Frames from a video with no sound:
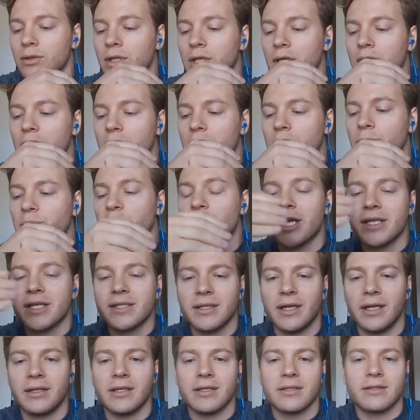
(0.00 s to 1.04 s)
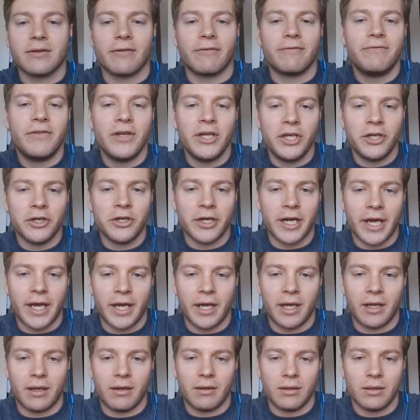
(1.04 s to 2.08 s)
the president is a
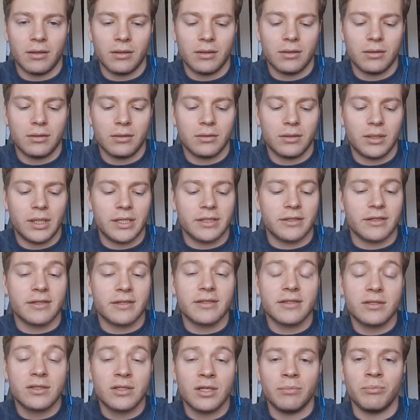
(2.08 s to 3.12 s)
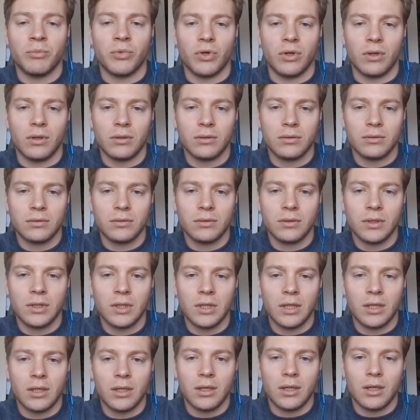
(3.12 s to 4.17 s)
figurehead, is a symbol
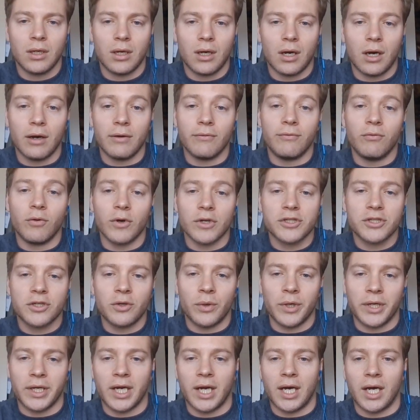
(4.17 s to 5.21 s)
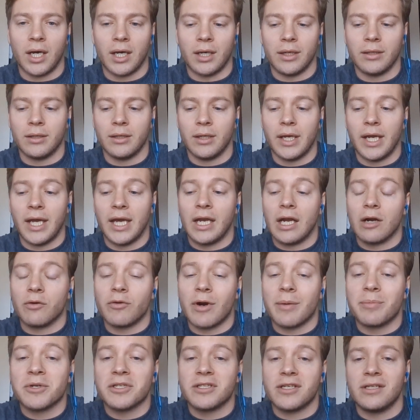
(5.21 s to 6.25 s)
of what's going on, and a
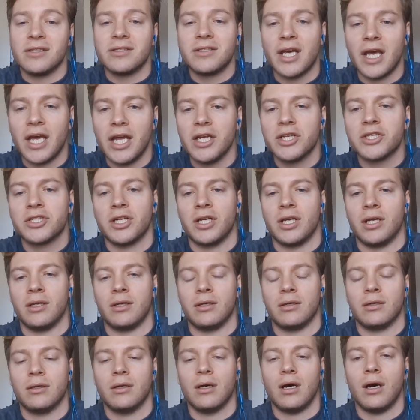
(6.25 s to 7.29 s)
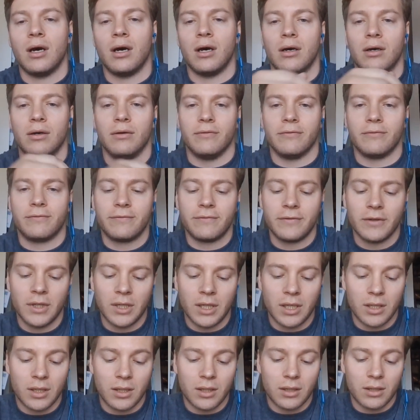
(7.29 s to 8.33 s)
representation of
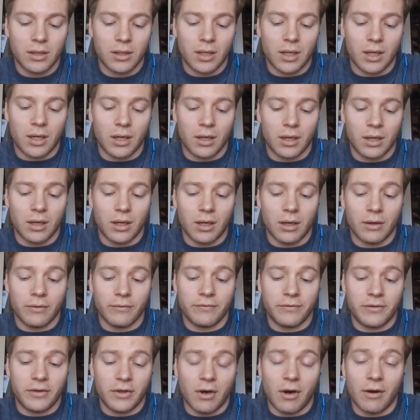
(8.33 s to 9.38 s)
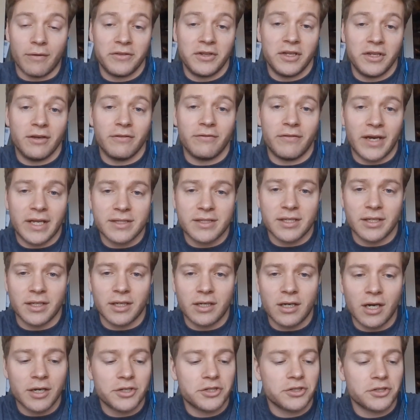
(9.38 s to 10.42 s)
the events in the
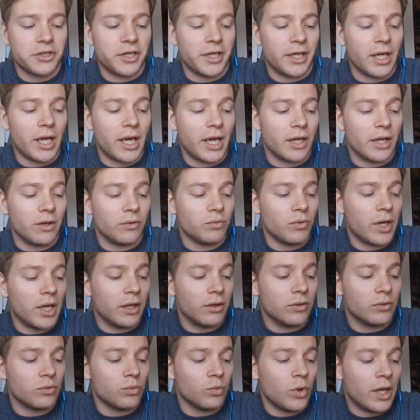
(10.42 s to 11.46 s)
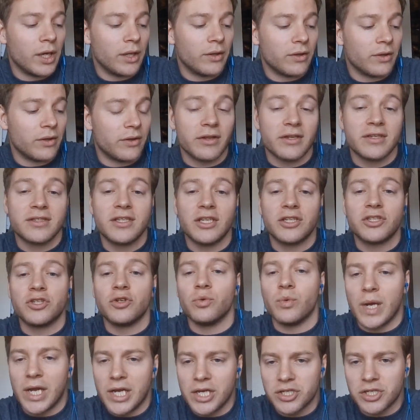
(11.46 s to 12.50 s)
country, and the
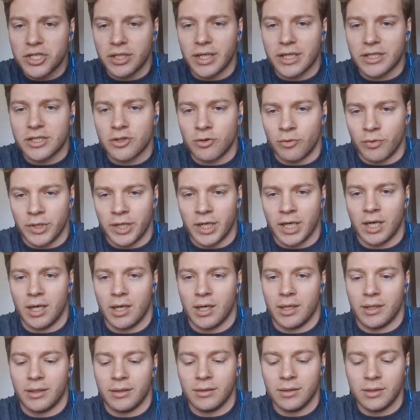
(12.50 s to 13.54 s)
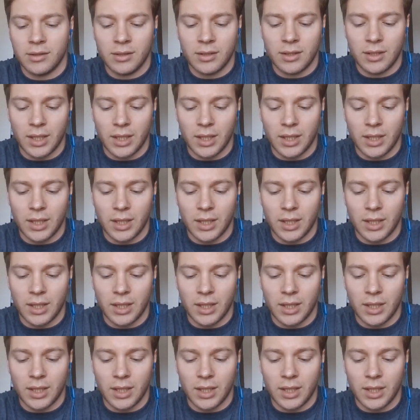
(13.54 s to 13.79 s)
situation that's going on,